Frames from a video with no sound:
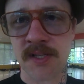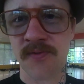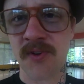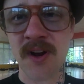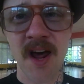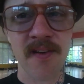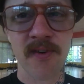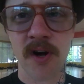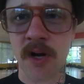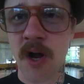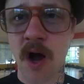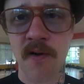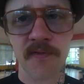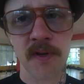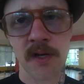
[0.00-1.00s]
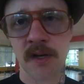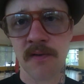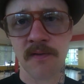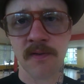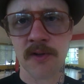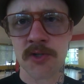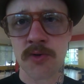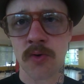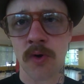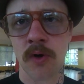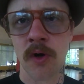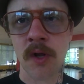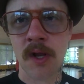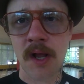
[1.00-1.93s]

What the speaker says: If you're not a very confident individual,